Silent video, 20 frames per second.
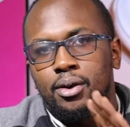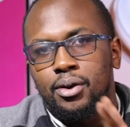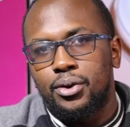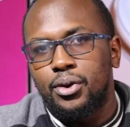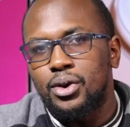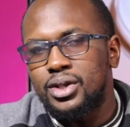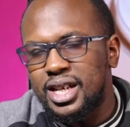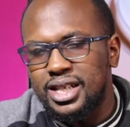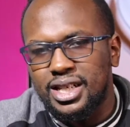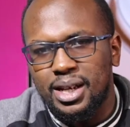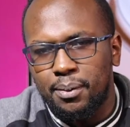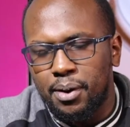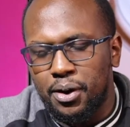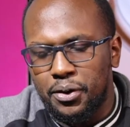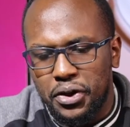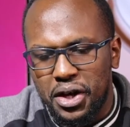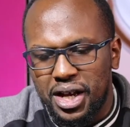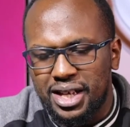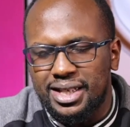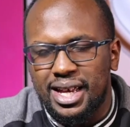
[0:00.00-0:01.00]
those are some of the
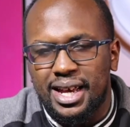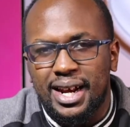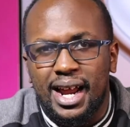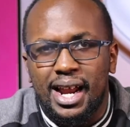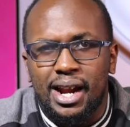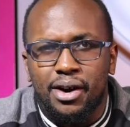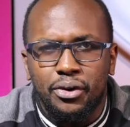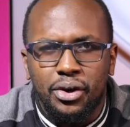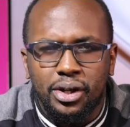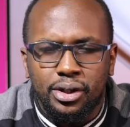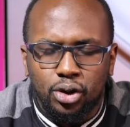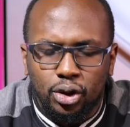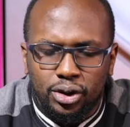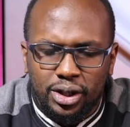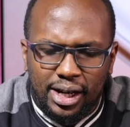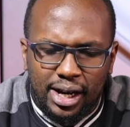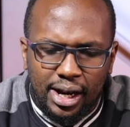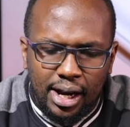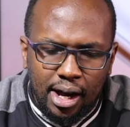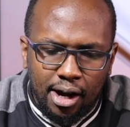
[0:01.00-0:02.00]
things that I
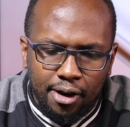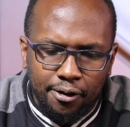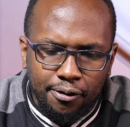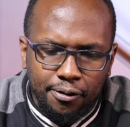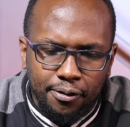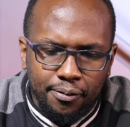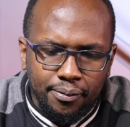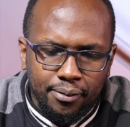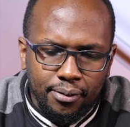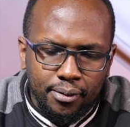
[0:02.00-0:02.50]
totally love.